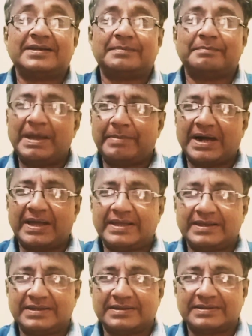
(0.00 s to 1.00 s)
bye
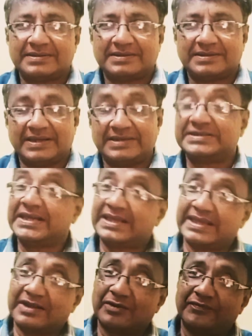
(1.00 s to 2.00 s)
bye and take
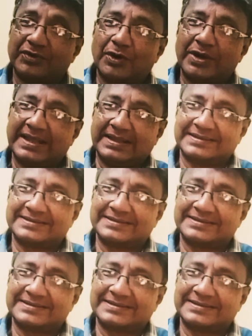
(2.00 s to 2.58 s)
care of your health.